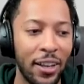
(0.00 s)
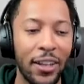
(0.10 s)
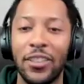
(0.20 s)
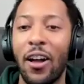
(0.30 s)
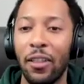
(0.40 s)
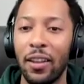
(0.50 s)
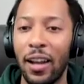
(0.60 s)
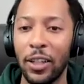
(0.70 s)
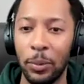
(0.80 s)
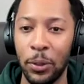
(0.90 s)
saw the
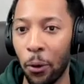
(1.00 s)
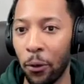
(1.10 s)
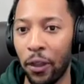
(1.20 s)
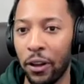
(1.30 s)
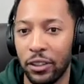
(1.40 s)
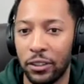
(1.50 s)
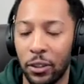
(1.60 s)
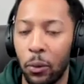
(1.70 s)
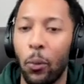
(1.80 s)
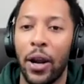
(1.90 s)
announcement or they're just
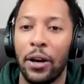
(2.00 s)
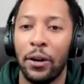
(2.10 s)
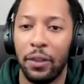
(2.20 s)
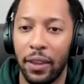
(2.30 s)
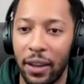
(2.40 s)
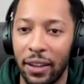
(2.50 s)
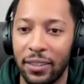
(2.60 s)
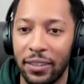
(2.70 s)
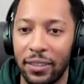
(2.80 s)
aware that